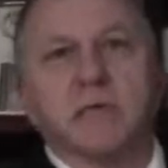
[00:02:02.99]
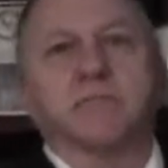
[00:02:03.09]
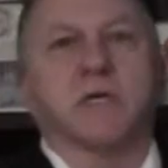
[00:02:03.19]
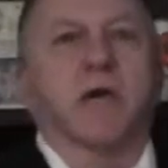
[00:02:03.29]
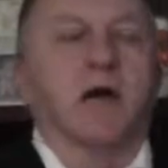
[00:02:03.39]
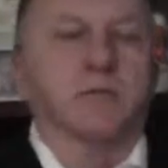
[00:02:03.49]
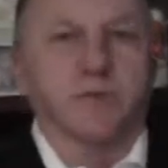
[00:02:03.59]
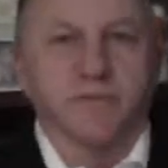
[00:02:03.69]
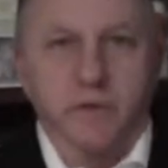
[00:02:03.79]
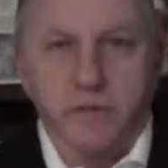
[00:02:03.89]
something
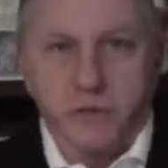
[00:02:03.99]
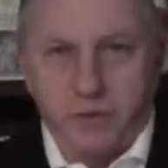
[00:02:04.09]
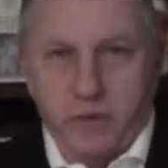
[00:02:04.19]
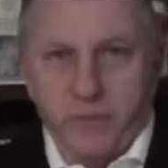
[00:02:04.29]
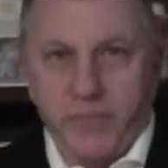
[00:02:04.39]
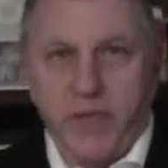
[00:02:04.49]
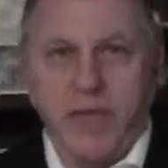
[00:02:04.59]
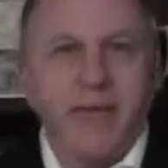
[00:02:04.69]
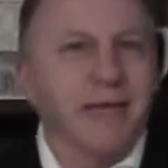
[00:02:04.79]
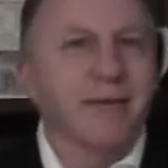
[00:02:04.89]
controversial.
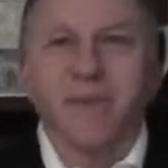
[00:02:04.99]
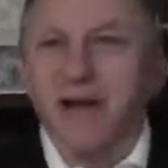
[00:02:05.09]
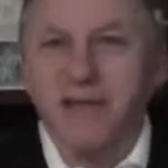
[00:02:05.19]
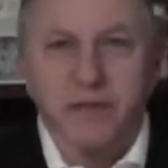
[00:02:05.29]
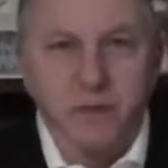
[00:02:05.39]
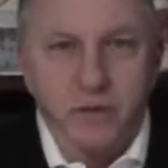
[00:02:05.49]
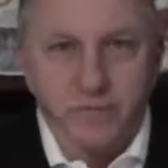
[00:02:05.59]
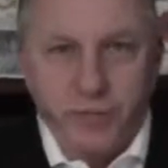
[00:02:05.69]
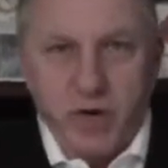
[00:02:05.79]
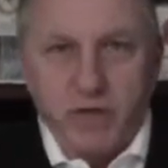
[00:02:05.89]
Anybody can
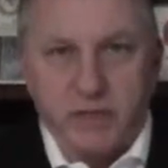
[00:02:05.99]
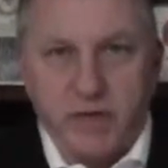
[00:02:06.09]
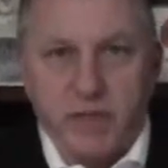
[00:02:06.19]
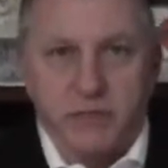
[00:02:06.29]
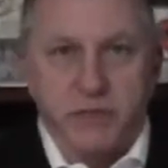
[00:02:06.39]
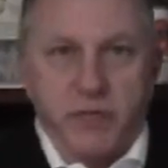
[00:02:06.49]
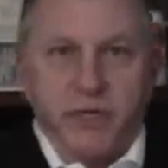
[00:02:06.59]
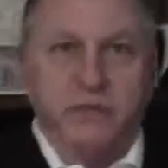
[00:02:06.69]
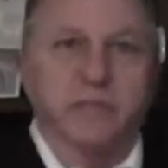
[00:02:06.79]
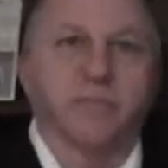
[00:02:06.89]
learn product knowledge,
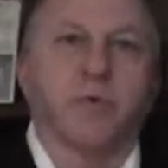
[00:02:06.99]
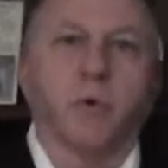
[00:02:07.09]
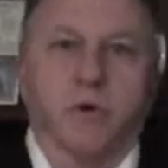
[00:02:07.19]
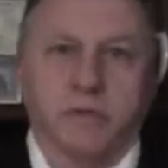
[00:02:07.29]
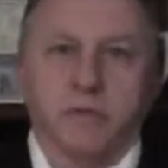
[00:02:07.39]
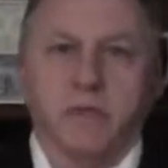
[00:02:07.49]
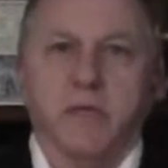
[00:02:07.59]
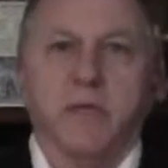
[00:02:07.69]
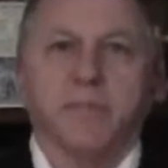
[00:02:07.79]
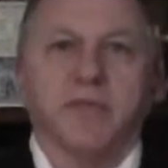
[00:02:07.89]
and it's important,
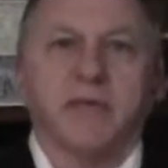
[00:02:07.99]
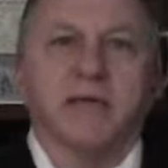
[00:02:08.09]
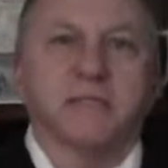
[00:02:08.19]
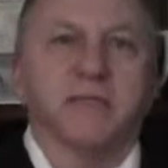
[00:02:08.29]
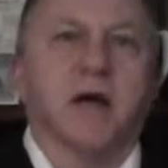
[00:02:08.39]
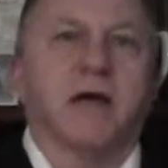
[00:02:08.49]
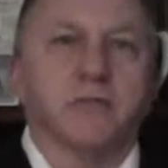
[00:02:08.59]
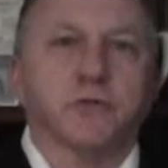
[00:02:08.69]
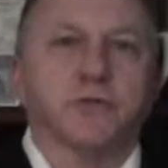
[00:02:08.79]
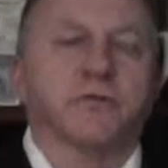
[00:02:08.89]
but that's
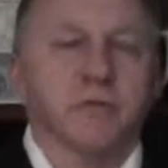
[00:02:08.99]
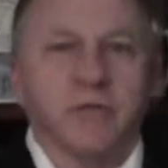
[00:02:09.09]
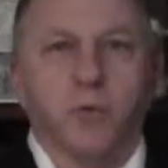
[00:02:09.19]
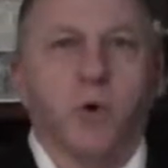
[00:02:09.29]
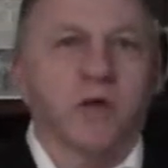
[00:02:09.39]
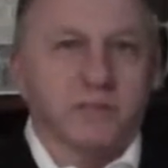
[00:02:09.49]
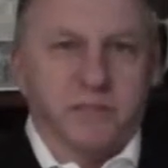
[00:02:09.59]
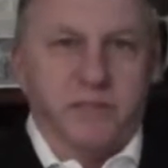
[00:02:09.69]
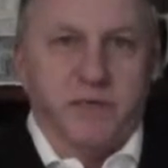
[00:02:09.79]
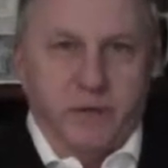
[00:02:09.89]
not truly what
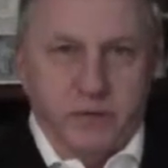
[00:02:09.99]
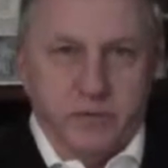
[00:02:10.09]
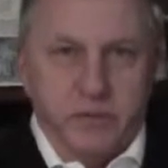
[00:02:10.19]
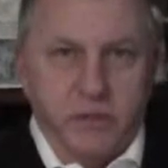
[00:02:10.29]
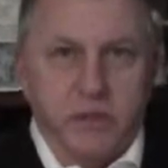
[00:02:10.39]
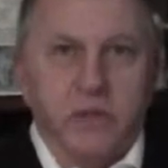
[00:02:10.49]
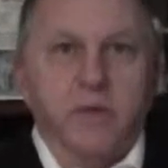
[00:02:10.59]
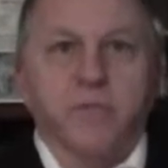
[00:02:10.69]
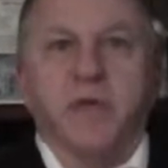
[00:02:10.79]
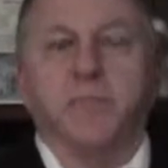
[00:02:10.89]
sells.
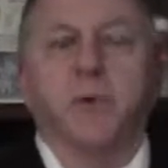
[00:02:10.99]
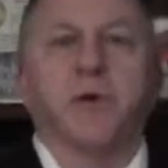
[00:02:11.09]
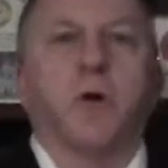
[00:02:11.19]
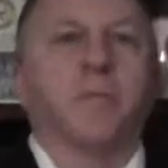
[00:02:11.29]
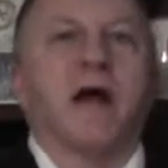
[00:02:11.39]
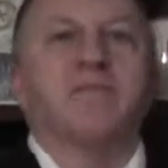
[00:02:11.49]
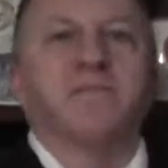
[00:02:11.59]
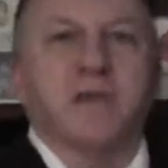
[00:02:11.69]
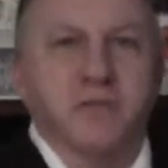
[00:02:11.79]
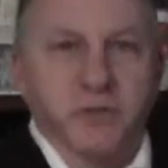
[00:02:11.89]
People don't buy
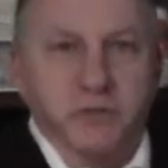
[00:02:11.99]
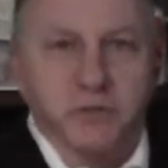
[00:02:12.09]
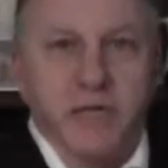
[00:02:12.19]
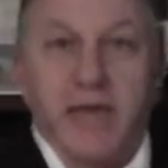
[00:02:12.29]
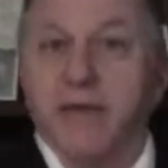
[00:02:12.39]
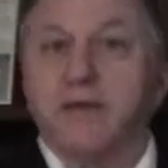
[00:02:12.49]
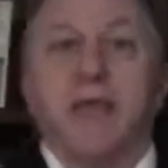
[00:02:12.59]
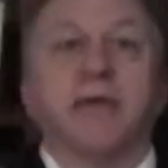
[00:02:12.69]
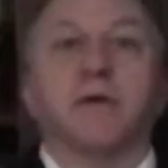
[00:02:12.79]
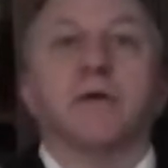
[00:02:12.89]
features, and
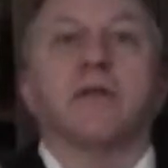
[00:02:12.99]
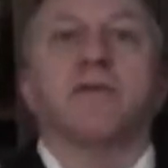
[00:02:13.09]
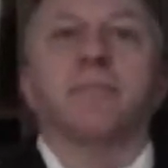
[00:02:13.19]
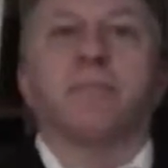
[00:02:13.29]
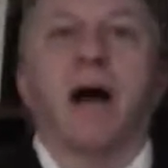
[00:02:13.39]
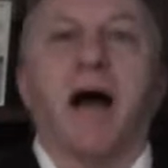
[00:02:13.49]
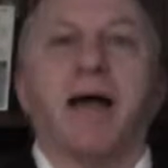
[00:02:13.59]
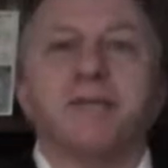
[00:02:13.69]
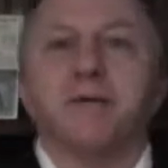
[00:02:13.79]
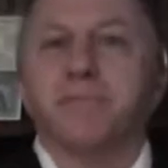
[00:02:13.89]
they don't even
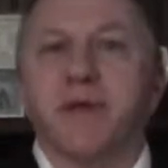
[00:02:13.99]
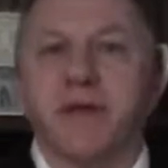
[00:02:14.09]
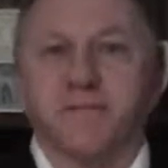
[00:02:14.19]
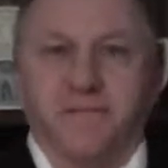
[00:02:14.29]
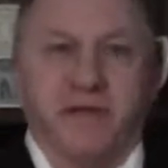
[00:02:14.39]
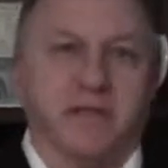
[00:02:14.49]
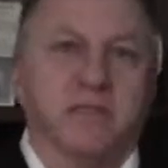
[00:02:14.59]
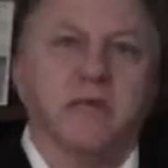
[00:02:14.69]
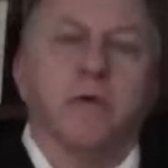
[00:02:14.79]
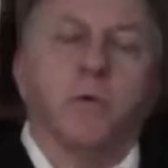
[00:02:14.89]
buy the
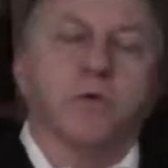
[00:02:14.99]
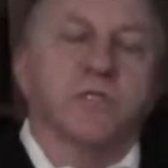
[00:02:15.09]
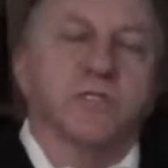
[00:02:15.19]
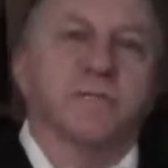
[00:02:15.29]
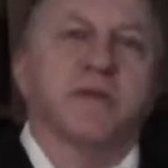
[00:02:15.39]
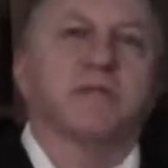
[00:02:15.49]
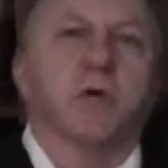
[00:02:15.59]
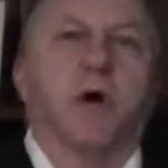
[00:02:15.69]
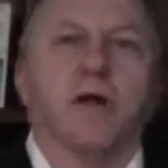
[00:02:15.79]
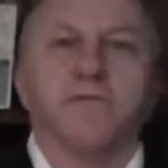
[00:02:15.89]
benefits, which has been
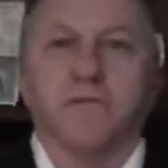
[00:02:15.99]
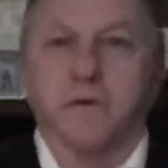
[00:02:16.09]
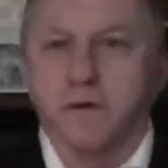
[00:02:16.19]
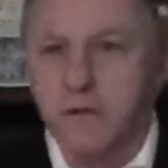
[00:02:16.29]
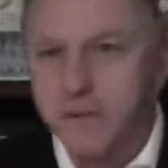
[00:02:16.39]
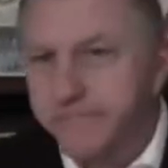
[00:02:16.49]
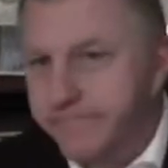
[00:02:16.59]
taught for